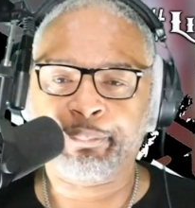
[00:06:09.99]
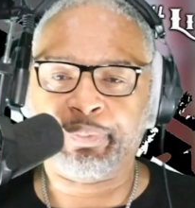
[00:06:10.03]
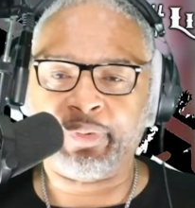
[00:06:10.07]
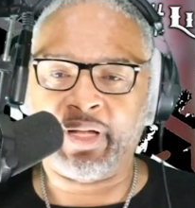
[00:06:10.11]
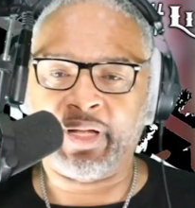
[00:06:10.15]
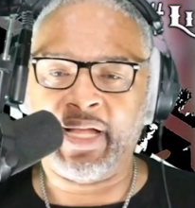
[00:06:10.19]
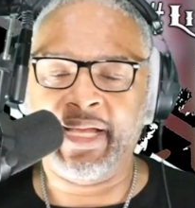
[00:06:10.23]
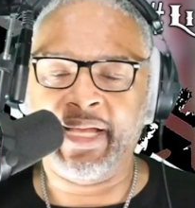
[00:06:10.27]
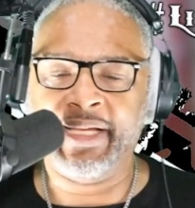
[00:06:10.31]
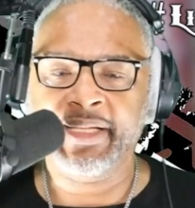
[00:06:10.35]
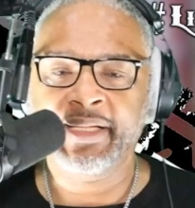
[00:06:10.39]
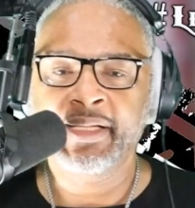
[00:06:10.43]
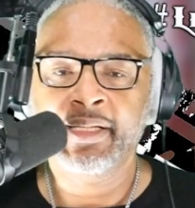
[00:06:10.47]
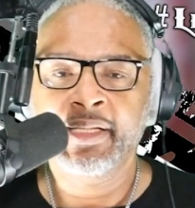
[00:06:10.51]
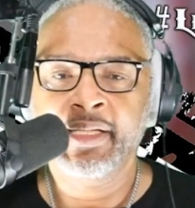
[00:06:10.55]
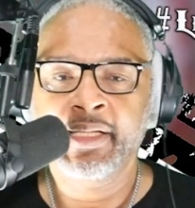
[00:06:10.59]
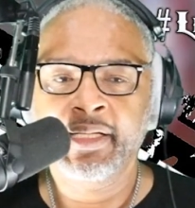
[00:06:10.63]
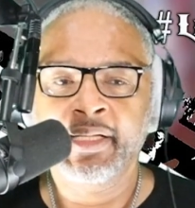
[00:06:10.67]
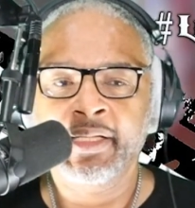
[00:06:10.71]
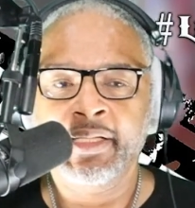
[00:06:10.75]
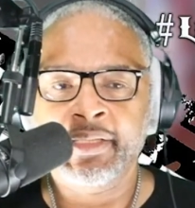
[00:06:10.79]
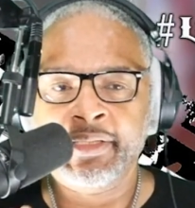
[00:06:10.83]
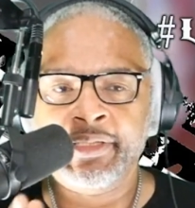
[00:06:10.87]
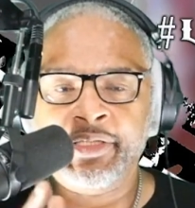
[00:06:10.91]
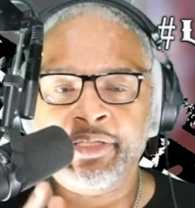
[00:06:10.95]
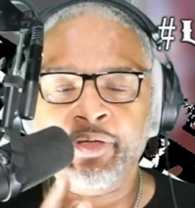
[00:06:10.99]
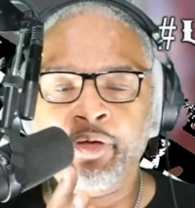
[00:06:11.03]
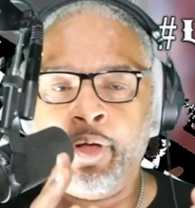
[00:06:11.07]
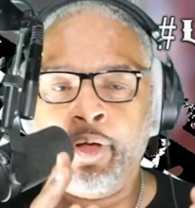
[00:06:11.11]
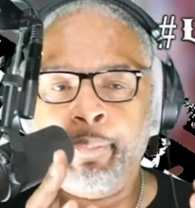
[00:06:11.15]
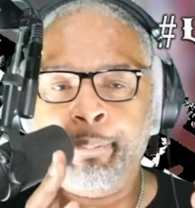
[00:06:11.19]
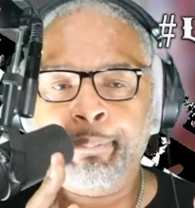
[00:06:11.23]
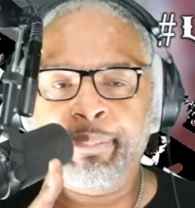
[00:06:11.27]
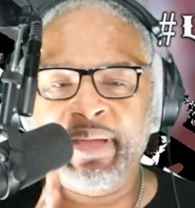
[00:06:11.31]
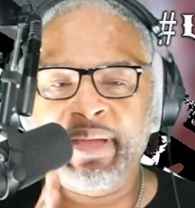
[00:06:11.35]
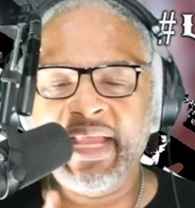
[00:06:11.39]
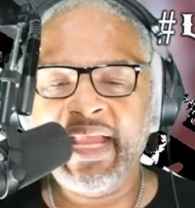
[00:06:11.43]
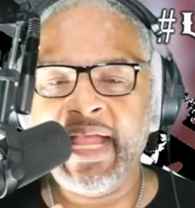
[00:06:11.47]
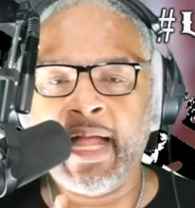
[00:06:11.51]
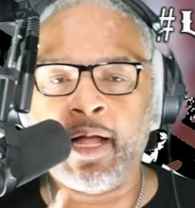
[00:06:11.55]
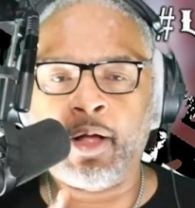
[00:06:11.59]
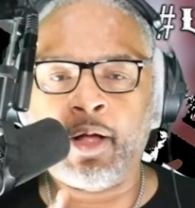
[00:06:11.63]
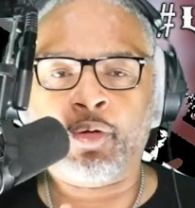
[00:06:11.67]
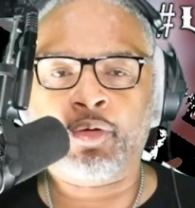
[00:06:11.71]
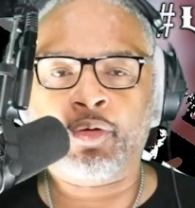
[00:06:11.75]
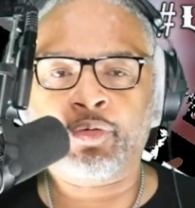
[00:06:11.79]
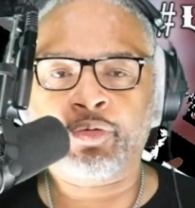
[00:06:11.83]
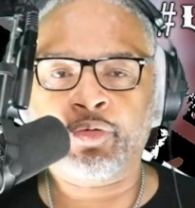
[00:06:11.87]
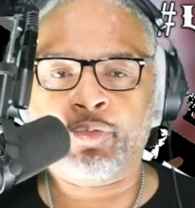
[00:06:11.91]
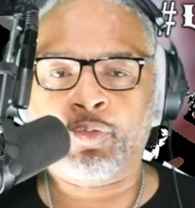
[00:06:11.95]
But you'll be
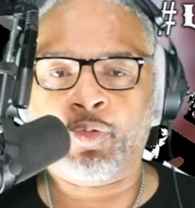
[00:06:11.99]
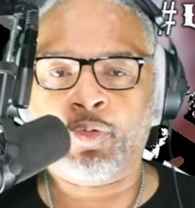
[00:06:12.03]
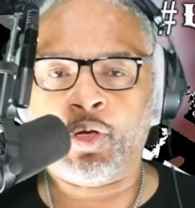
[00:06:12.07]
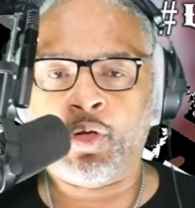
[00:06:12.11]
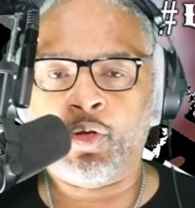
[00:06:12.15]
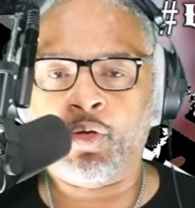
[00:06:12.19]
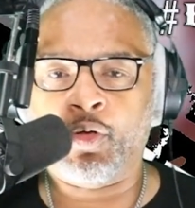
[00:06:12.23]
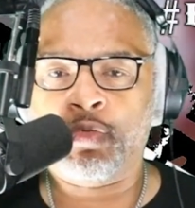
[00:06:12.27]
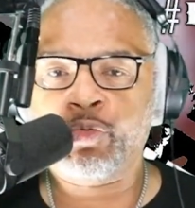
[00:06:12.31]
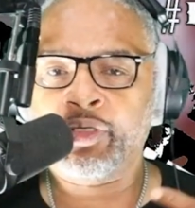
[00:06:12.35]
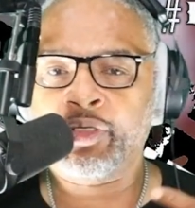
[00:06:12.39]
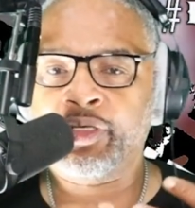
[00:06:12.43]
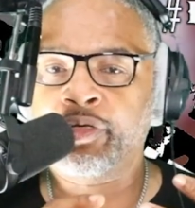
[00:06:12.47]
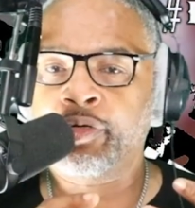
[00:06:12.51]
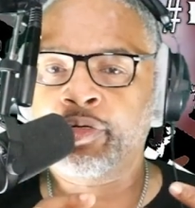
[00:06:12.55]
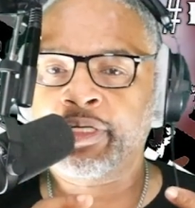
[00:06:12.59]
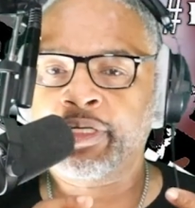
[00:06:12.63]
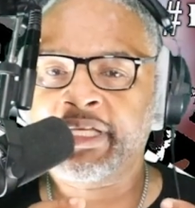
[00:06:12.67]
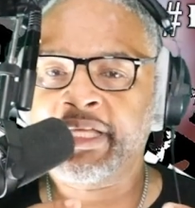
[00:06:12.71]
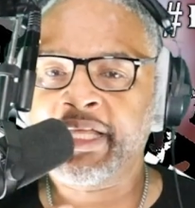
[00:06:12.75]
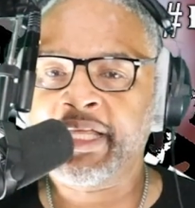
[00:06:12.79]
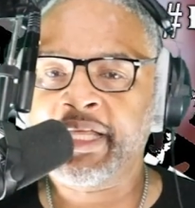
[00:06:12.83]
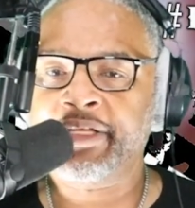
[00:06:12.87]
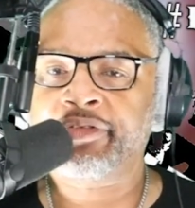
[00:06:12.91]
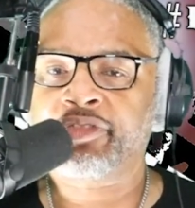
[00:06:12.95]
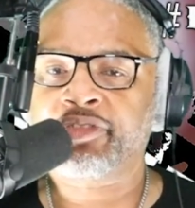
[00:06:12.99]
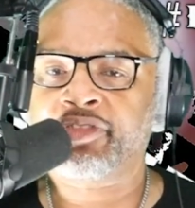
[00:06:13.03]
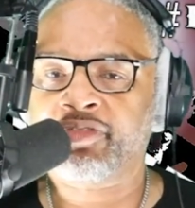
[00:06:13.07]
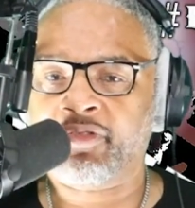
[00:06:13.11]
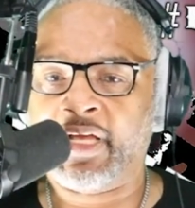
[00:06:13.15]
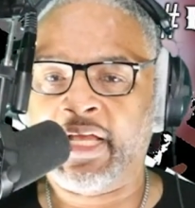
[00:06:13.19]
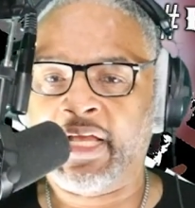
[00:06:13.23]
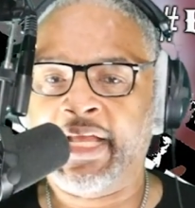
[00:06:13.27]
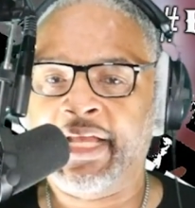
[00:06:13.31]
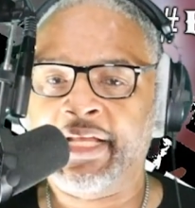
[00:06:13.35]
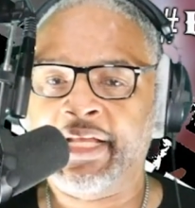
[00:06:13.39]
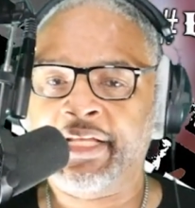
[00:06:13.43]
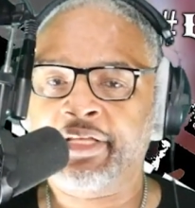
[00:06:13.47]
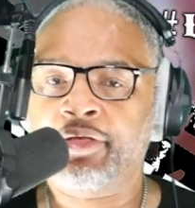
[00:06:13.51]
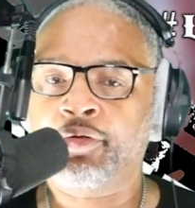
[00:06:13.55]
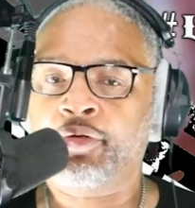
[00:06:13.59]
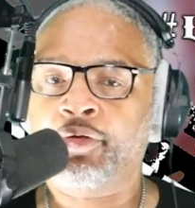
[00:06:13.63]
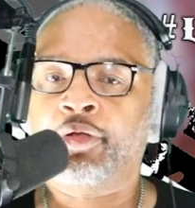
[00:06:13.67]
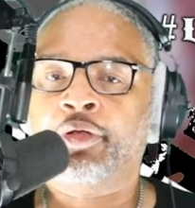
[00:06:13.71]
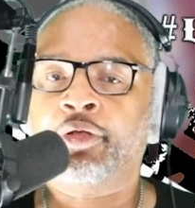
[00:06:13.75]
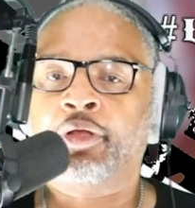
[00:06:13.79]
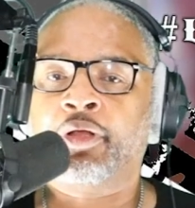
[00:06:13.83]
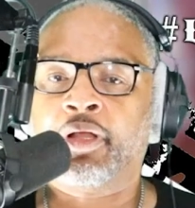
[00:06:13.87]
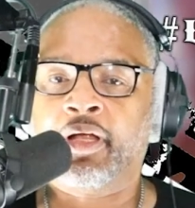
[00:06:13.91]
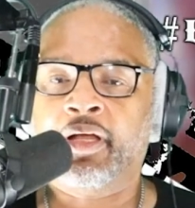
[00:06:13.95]
out on the road, you'll get trained,
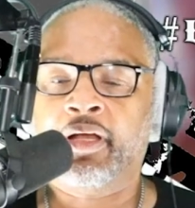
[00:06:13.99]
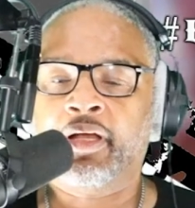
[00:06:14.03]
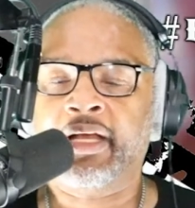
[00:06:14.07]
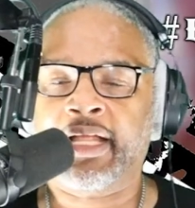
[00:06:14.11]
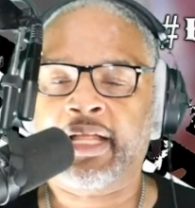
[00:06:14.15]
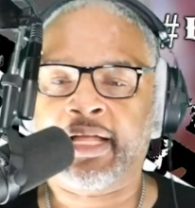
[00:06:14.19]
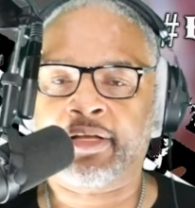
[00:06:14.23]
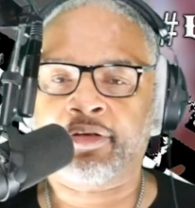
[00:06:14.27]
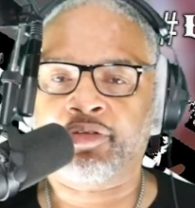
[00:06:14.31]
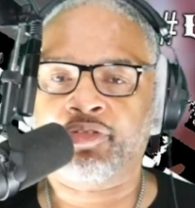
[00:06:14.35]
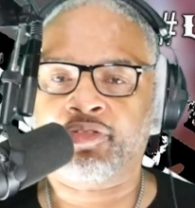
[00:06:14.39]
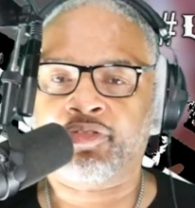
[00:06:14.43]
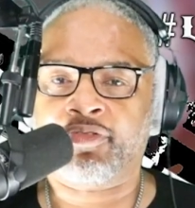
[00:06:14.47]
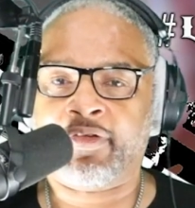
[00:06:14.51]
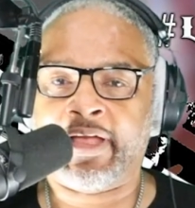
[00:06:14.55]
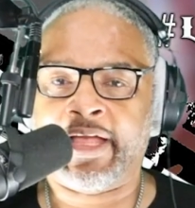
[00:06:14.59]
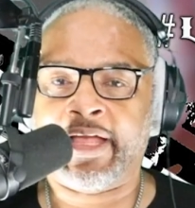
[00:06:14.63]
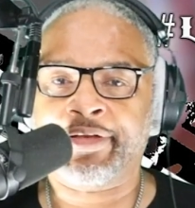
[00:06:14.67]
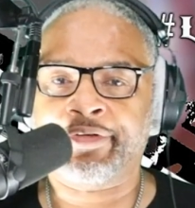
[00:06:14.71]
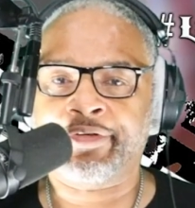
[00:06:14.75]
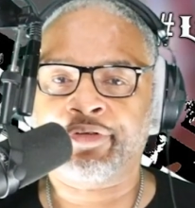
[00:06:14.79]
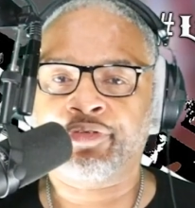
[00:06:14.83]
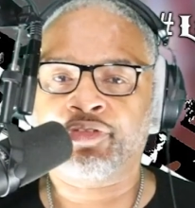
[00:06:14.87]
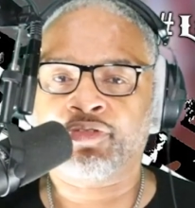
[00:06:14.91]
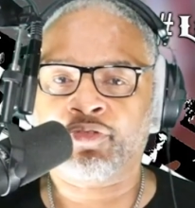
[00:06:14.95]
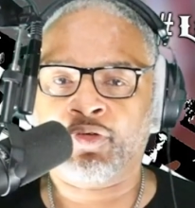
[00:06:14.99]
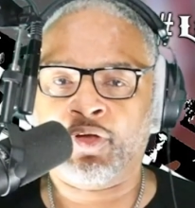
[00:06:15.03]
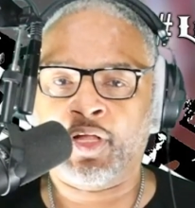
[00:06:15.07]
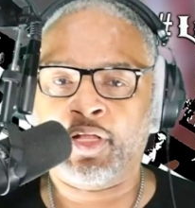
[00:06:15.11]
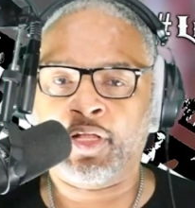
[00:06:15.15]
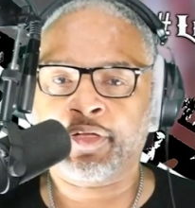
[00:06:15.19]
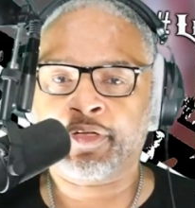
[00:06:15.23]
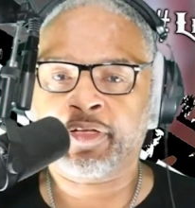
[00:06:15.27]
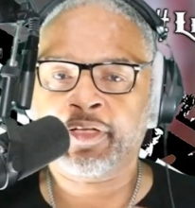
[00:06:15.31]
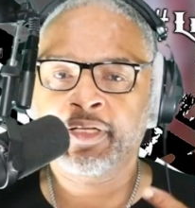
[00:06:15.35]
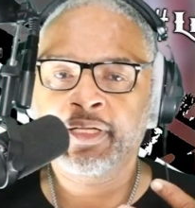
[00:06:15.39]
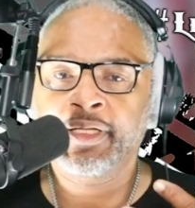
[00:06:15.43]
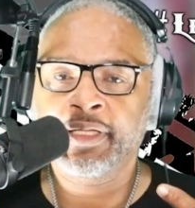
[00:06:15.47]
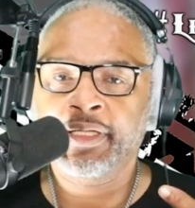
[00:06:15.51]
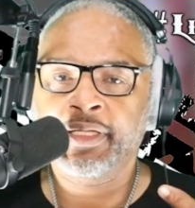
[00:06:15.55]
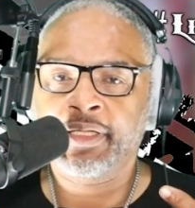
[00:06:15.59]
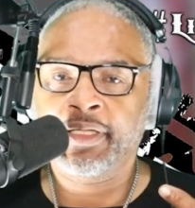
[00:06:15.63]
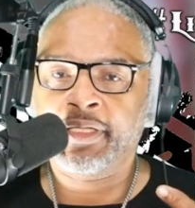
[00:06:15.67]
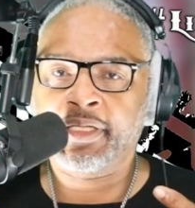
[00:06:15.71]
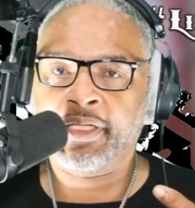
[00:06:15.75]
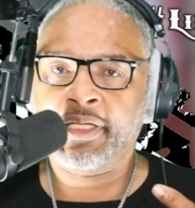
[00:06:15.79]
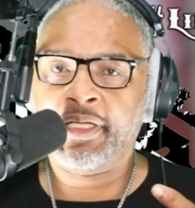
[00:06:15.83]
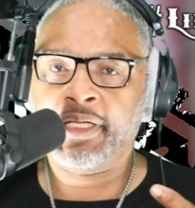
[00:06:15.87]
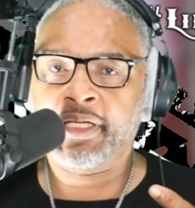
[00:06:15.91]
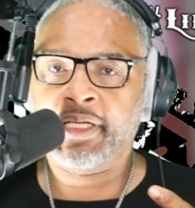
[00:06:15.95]
you'll learn how to drive the truck
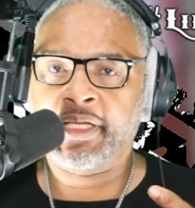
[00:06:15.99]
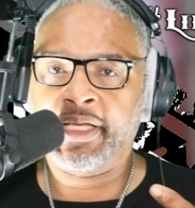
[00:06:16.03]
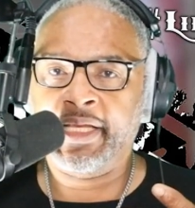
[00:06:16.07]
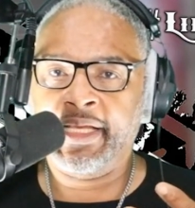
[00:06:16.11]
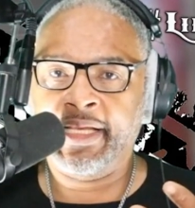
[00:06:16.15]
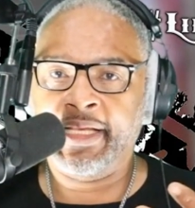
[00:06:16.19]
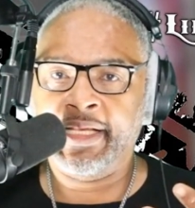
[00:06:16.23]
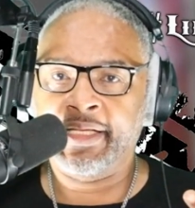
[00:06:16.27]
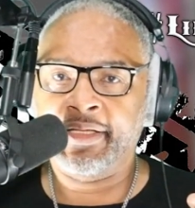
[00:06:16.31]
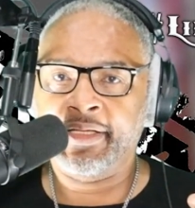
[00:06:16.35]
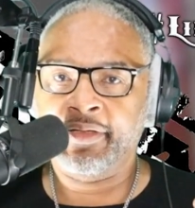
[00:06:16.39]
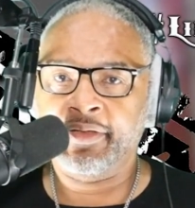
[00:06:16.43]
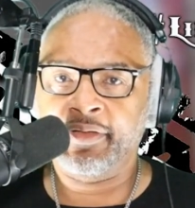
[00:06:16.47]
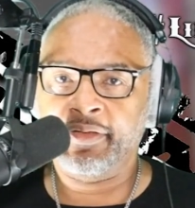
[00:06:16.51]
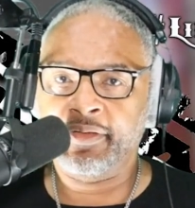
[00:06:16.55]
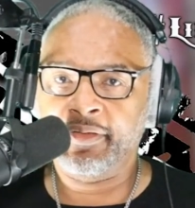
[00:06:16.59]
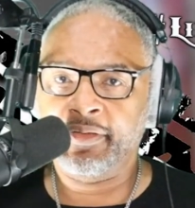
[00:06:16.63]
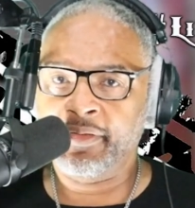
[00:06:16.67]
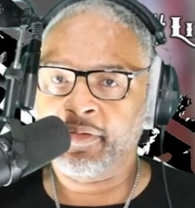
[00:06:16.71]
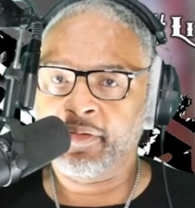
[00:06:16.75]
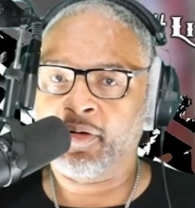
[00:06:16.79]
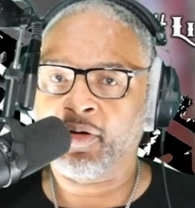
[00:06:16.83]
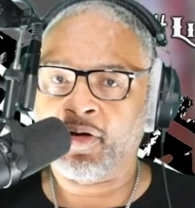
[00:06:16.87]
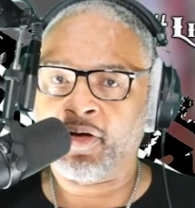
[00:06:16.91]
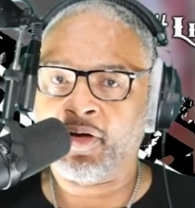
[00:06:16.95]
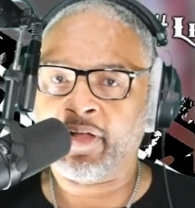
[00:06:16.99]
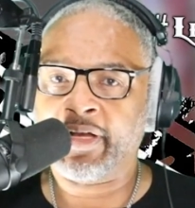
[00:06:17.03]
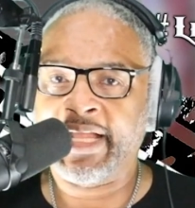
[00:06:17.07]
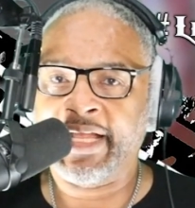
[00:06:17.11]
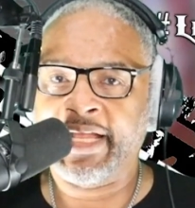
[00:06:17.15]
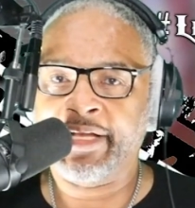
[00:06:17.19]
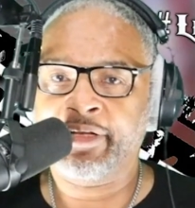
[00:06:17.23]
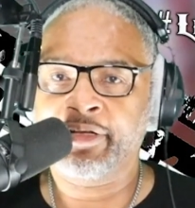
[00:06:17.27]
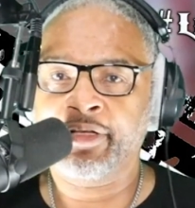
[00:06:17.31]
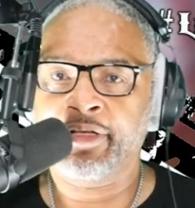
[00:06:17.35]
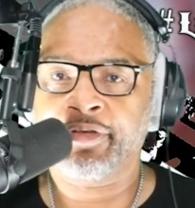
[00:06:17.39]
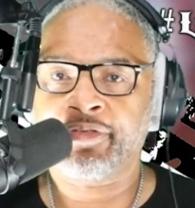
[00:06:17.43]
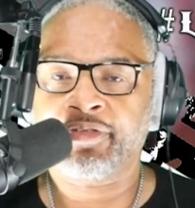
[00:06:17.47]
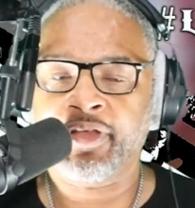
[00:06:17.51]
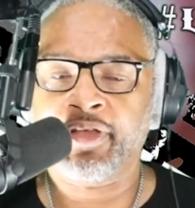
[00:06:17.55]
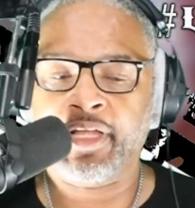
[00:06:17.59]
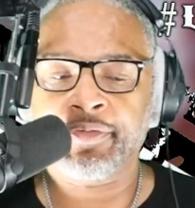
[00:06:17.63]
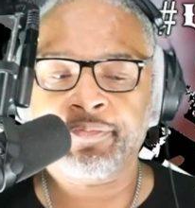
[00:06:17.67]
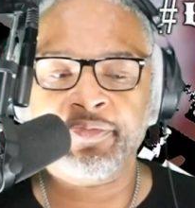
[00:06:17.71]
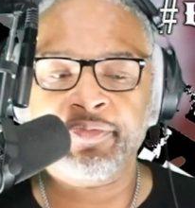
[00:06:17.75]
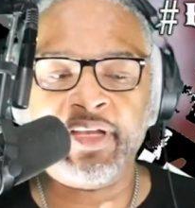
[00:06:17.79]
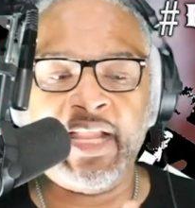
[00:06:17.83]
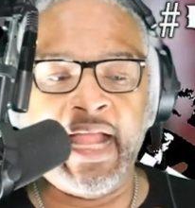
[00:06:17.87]
and all that good stuff.